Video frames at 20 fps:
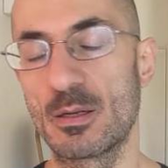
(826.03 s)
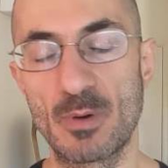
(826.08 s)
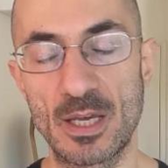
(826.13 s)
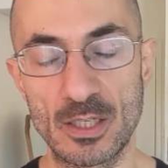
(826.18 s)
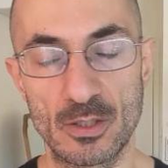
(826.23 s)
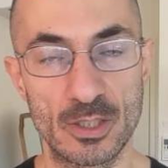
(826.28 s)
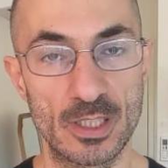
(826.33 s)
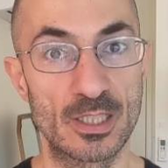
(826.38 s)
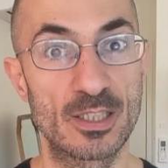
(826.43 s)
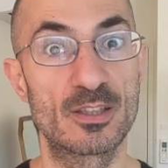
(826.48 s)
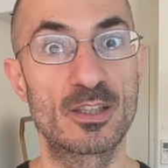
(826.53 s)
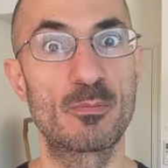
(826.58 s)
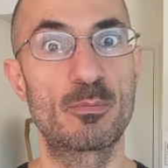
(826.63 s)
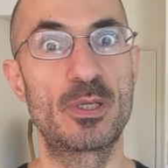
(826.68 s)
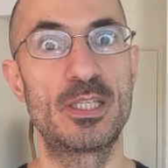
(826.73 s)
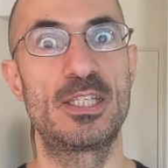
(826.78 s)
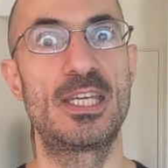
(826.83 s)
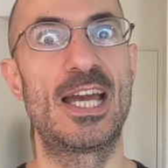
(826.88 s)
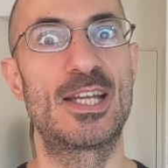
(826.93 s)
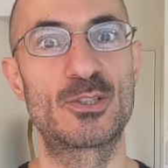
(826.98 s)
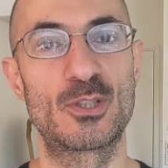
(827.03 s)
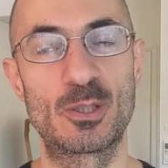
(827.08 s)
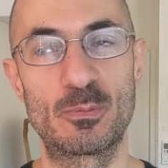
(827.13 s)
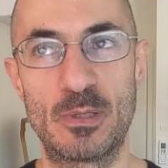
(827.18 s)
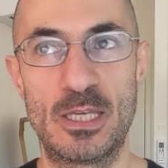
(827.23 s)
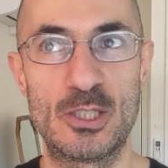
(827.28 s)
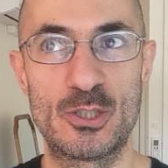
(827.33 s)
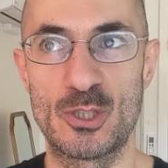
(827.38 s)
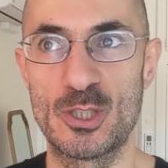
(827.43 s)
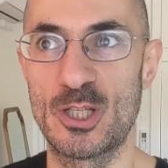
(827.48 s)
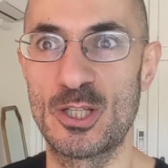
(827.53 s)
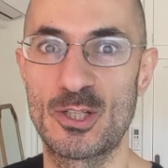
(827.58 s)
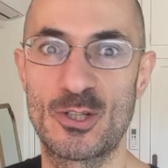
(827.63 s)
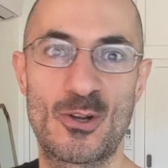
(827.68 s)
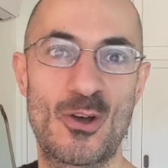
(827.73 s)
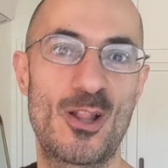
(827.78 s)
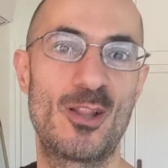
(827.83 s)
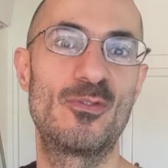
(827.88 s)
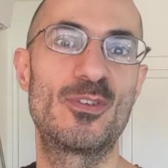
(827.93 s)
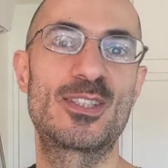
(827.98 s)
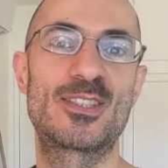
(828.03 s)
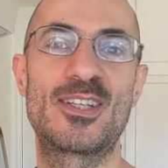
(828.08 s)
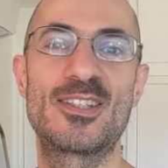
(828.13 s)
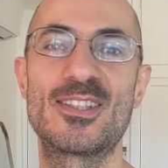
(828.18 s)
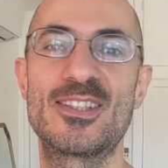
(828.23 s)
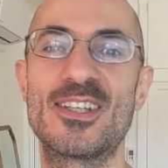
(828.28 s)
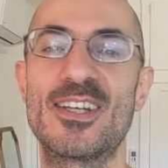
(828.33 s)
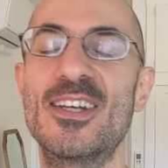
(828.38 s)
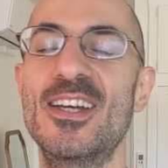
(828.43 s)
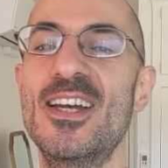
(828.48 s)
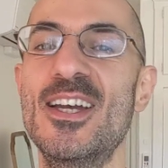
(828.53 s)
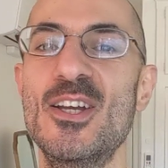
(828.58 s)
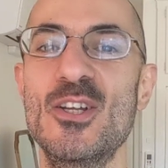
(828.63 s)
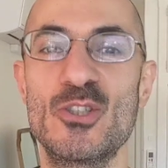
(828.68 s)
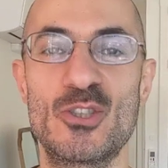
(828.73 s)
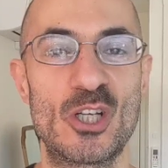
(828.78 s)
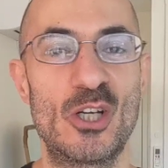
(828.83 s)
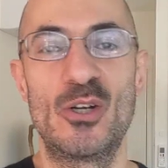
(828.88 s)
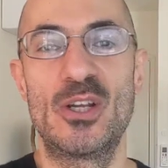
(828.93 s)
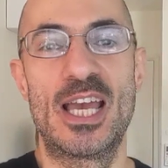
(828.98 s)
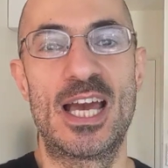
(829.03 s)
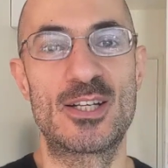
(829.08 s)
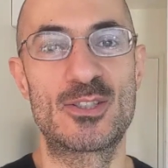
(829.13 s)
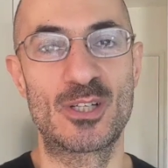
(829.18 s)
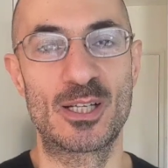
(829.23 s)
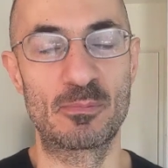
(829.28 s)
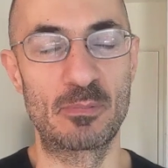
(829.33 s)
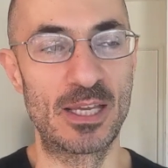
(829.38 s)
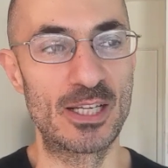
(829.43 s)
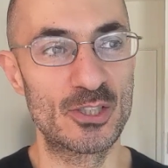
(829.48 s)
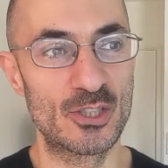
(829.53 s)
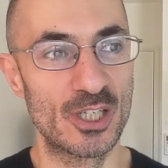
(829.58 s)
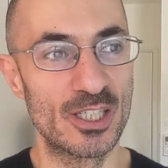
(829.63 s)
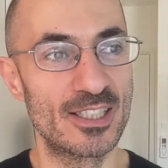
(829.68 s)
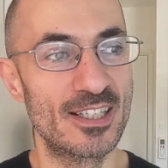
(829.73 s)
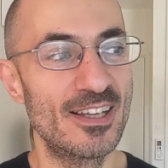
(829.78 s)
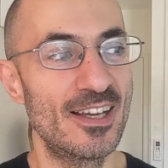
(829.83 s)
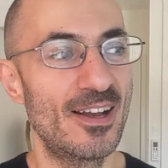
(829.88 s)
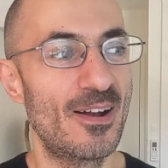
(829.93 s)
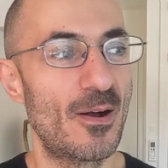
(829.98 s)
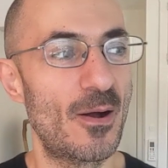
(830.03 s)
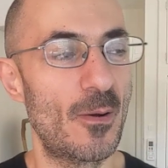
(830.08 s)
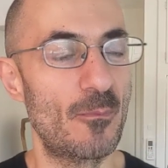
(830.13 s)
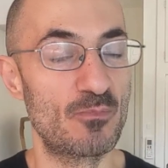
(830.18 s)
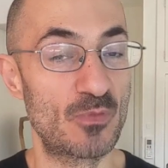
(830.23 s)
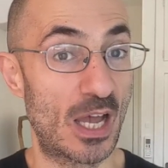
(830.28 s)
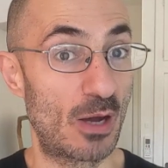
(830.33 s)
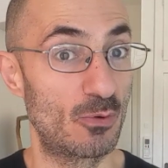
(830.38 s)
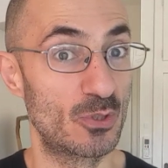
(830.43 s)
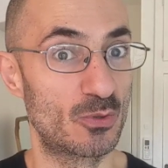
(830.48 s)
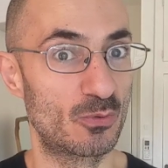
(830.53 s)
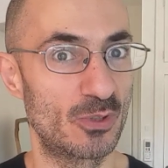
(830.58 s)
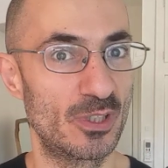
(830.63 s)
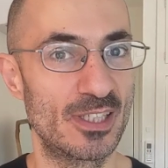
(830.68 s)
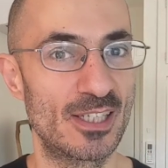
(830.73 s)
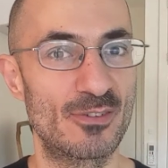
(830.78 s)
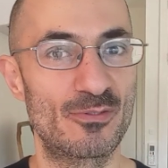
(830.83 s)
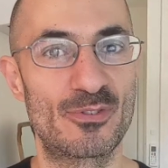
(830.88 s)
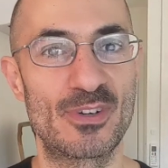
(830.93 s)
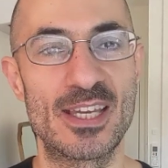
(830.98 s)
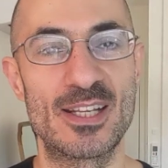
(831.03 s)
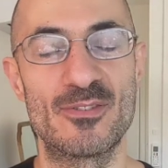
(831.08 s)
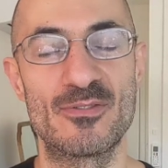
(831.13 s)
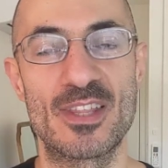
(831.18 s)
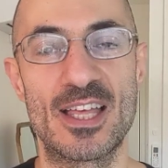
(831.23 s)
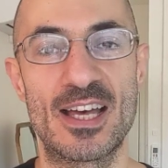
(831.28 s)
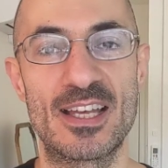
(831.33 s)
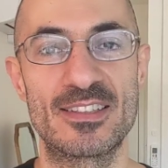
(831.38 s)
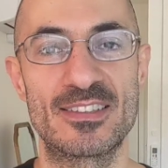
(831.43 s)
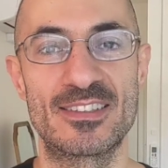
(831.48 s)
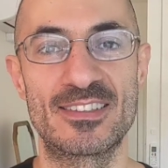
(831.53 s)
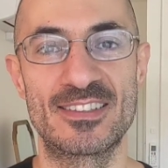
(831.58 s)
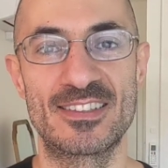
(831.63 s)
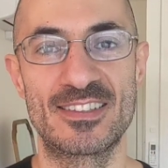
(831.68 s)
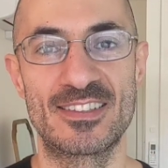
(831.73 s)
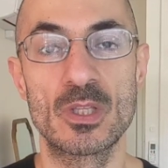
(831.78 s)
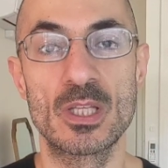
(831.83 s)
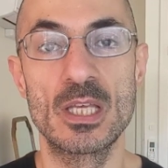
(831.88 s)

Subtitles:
Am I gonna get the pediatric patient and then all of a sudden the geriatric patient? I was really afraid of that.